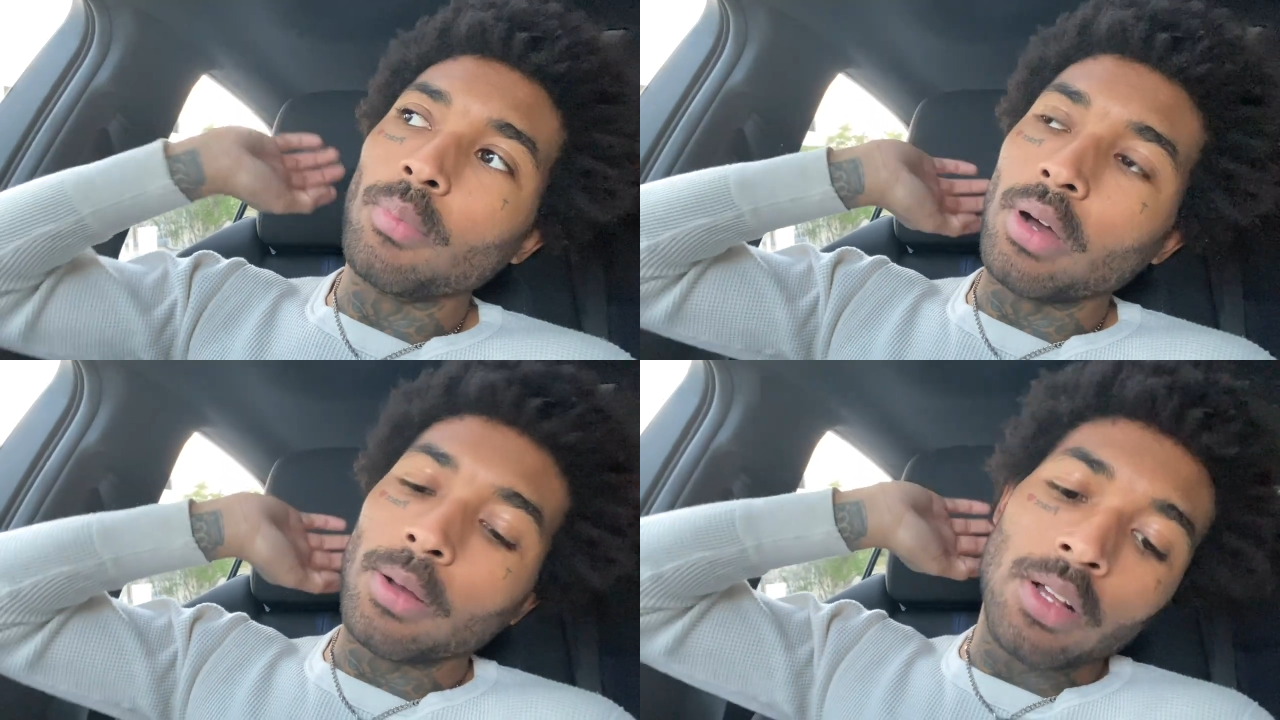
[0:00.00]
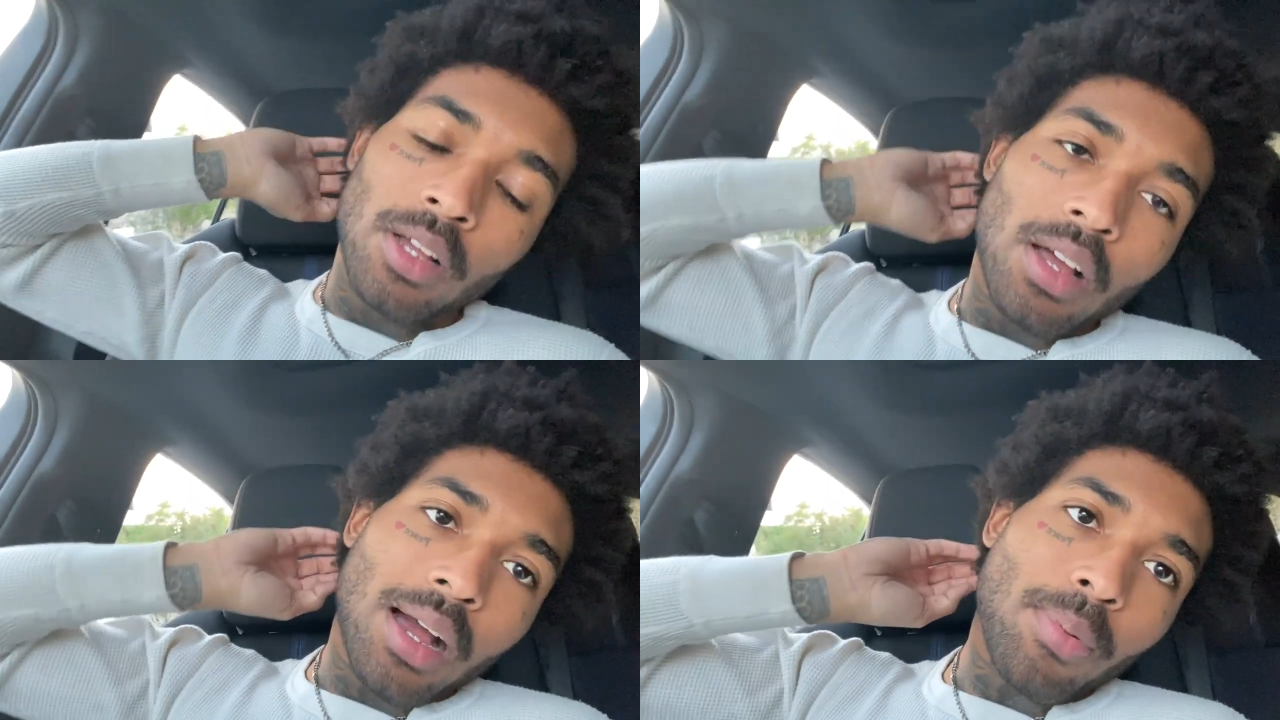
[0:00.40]
but
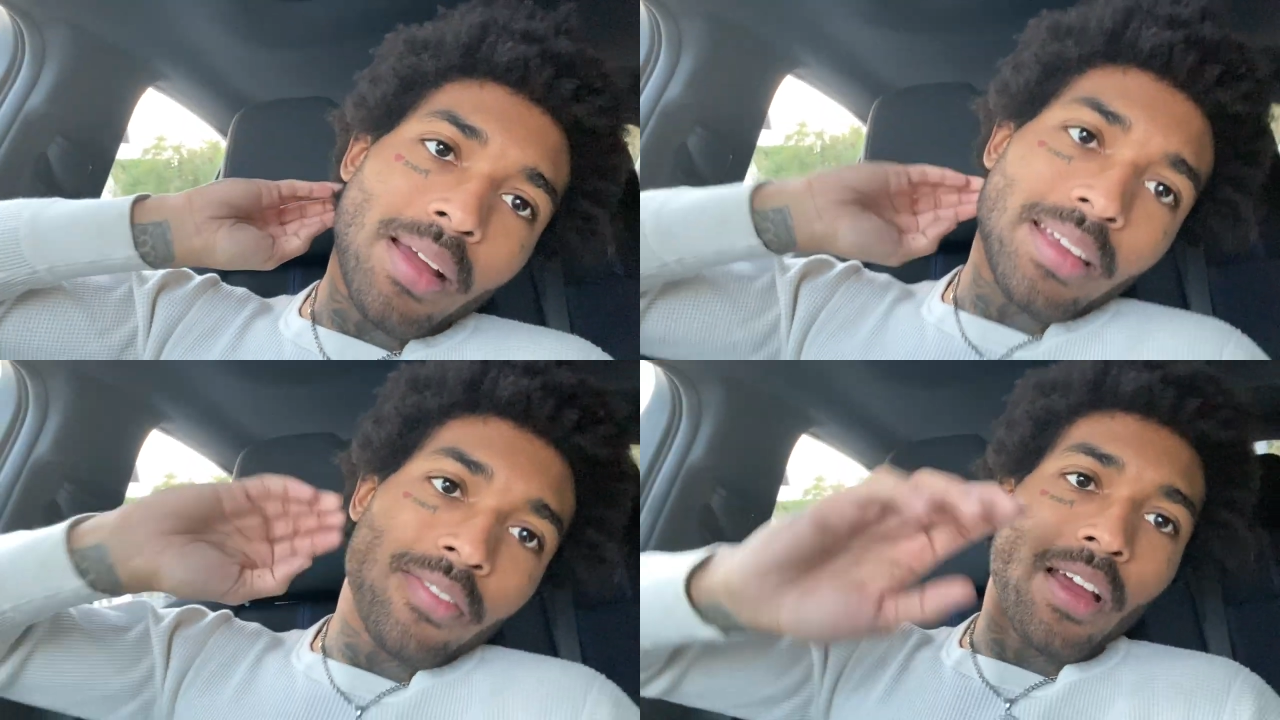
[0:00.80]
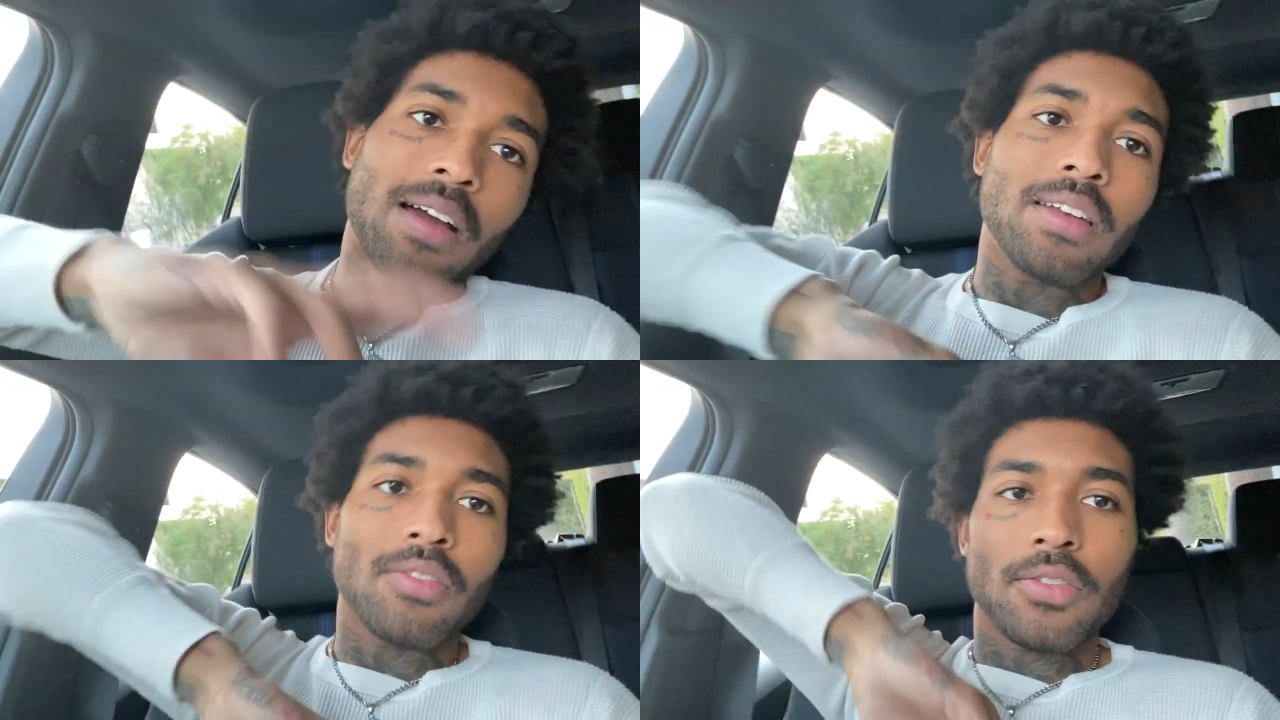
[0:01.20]
I'll probably give y'all
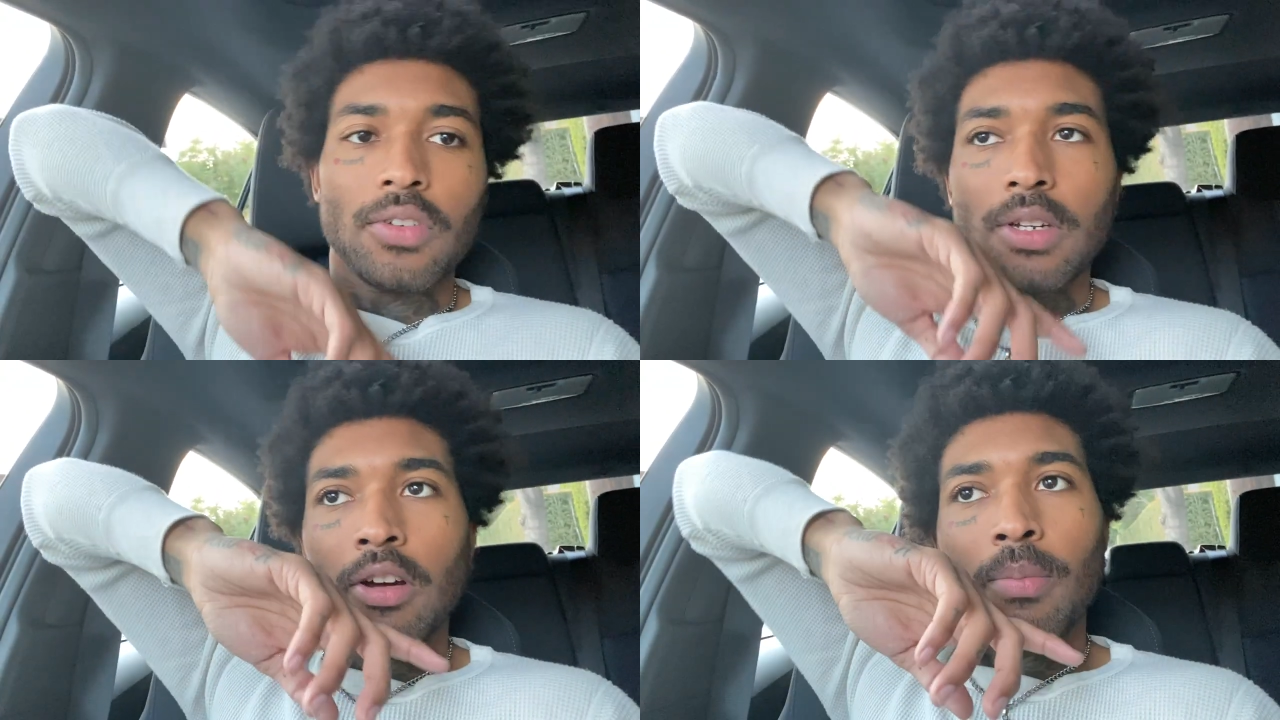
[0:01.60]
another video.